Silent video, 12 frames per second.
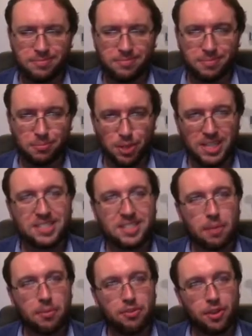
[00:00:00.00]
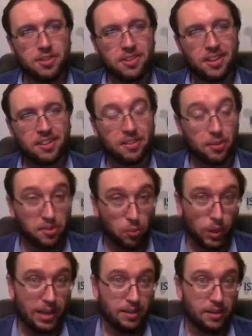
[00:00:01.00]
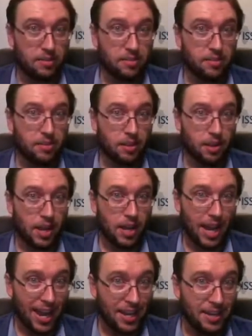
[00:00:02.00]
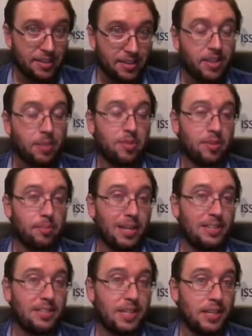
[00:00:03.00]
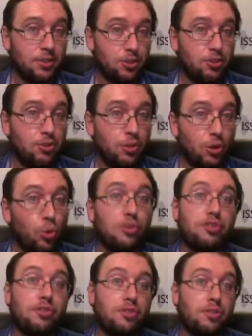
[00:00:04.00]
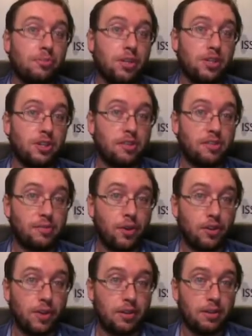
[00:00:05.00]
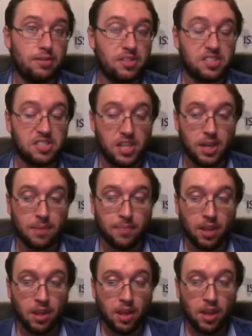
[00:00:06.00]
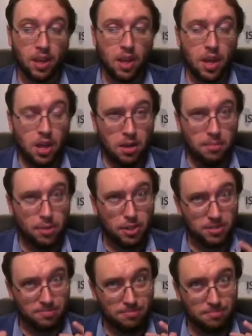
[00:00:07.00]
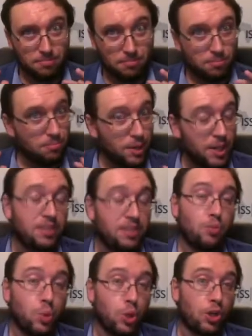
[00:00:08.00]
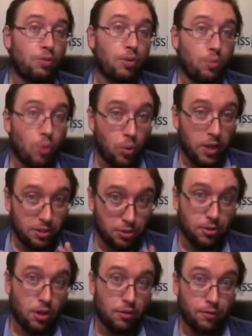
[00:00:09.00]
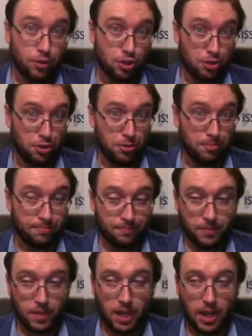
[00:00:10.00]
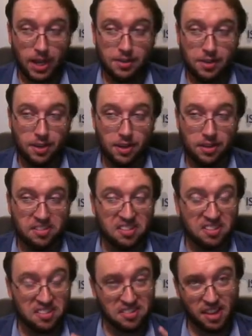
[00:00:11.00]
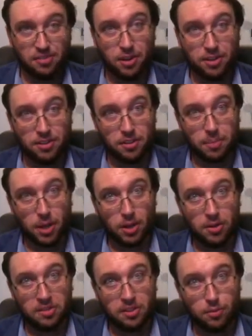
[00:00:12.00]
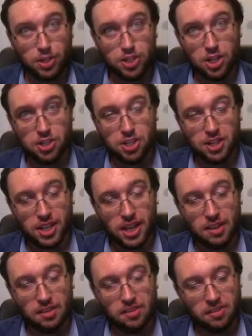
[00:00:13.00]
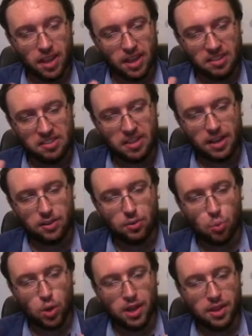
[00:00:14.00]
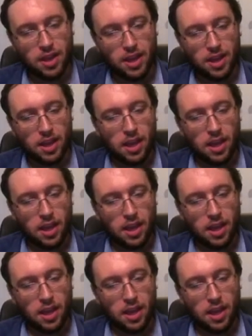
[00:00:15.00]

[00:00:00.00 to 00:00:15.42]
What it is demonstrating is there is a willingness and it seems an ability to launch missions further out to sea. But we need to work with what we do know for sure. And the success rate of the pirates, if we judge it against a standard where they